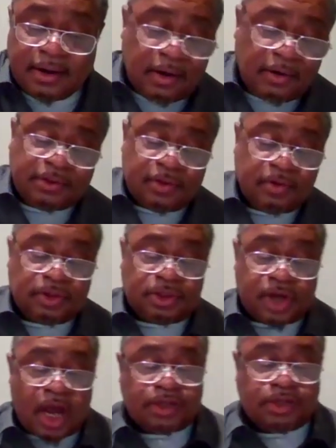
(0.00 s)
Also,
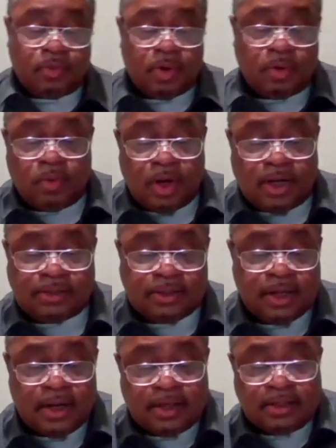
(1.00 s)
Joshua
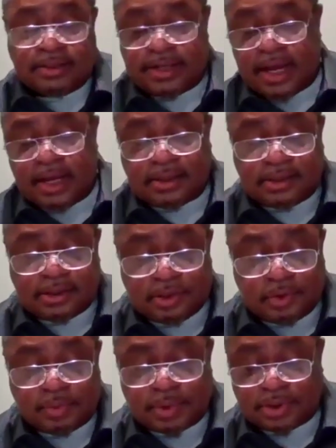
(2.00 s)
was zealous
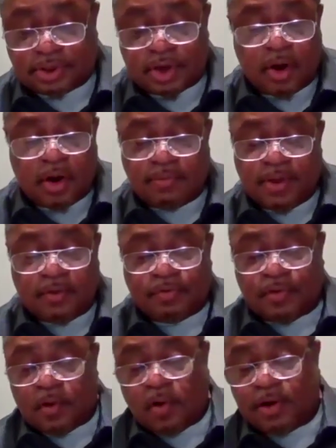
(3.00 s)
to preserve the
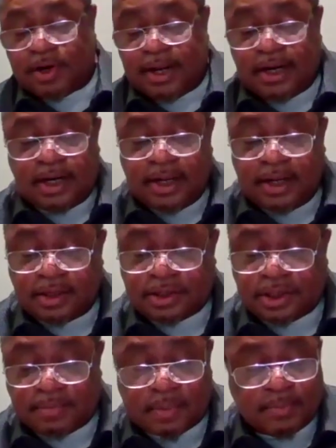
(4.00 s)
authority and
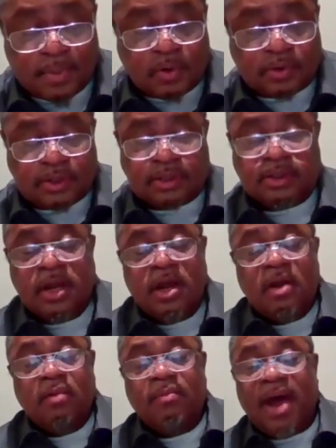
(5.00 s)
leadership of Moses
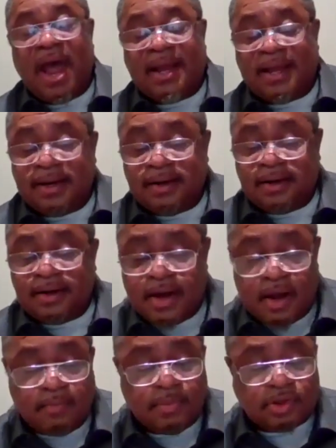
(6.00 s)
back in
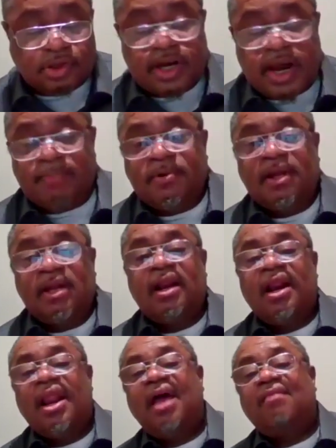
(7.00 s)
Numbers chapter
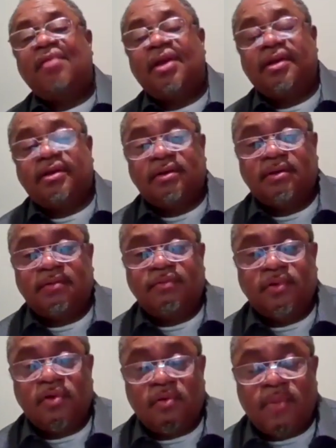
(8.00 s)
11.
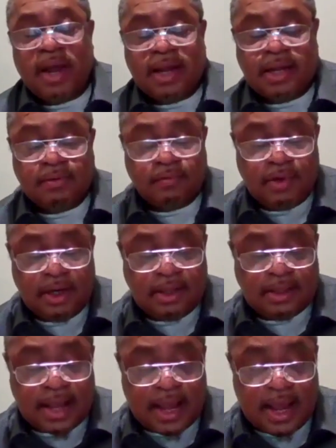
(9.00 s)
If you go back and
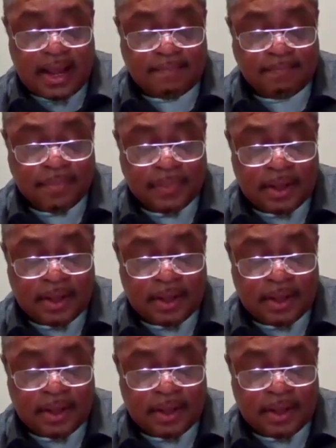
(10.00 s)
read that.